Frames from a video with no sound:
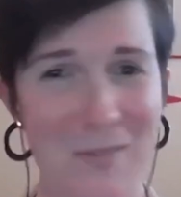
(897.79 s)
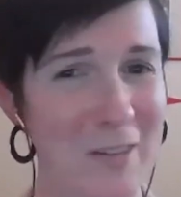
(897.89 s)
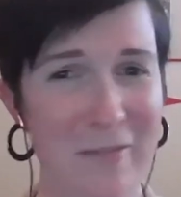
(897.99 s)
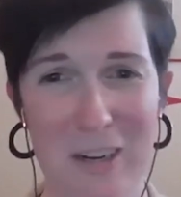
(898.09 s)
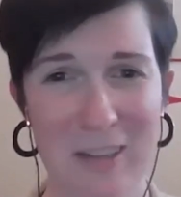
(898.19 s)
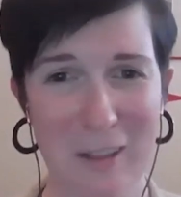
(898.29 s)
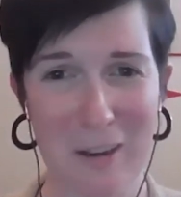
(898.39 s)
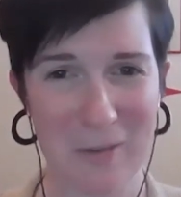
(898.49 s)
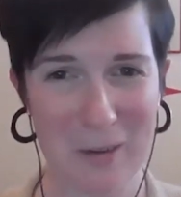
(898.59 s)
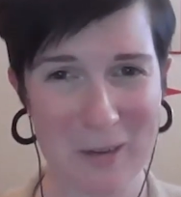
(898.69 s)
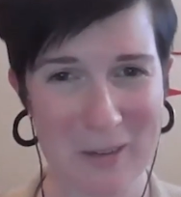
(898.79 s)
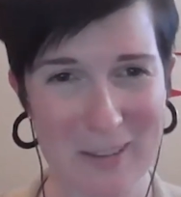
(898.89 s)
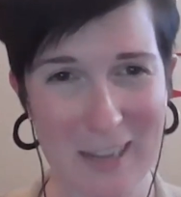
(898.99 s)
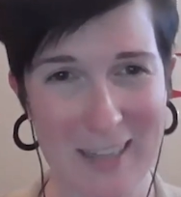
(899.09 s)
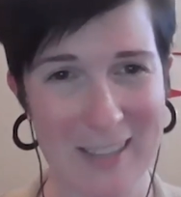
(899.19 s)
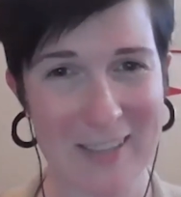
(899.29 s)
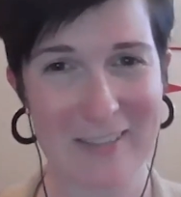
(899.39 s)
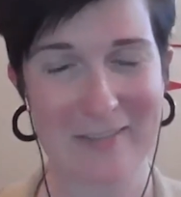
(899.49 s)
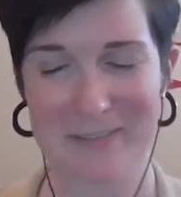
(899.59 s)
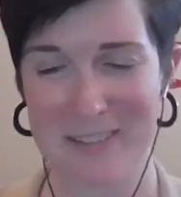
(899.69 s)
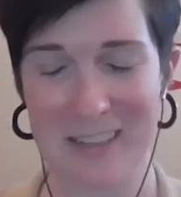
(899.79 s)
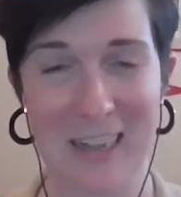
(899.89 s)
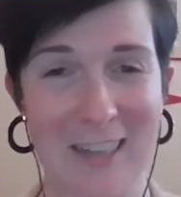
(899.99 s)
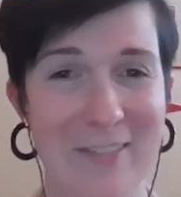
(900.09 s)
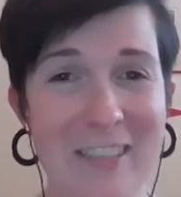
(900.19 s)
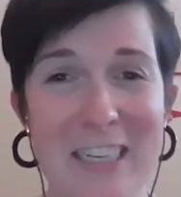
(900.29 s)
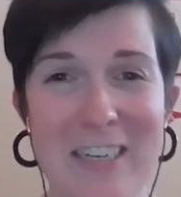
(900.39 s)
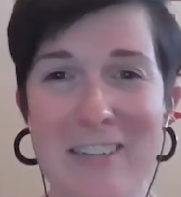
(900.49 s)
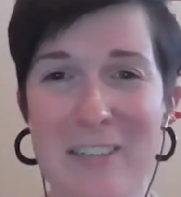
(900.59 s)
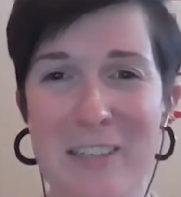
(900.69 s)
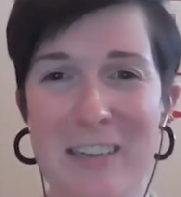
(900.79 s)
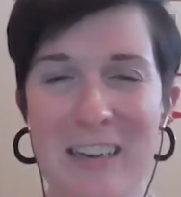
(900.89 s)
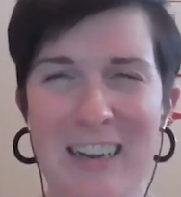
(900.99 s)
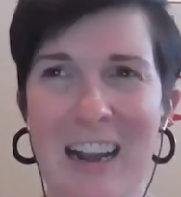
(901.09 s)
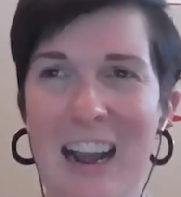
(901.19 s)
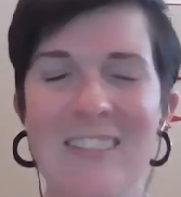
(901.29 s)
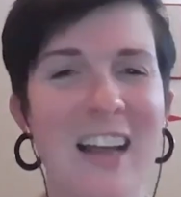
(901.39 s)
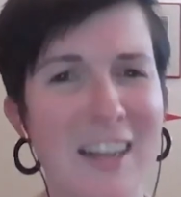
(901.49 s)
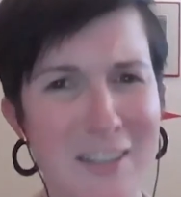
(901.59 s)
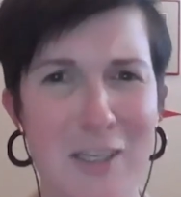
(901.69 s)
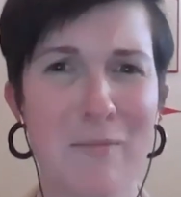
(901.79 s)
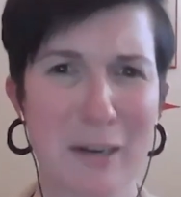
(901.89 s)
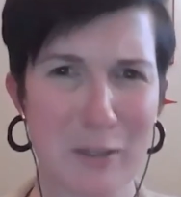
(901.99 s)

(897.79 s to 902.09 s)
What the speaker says: A very long road, lots of tears, not so much